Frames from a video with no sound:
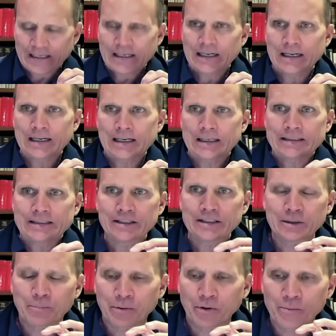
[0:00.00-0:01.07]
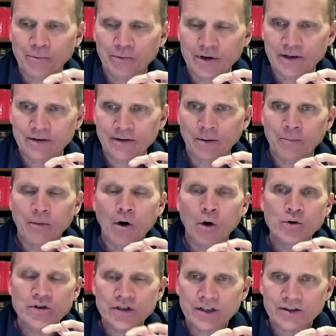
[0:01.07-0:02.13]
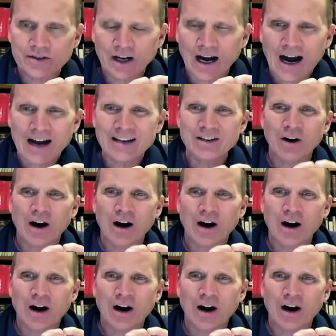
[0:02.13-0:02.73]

uh, uh, disappropriate emotions, high, you know,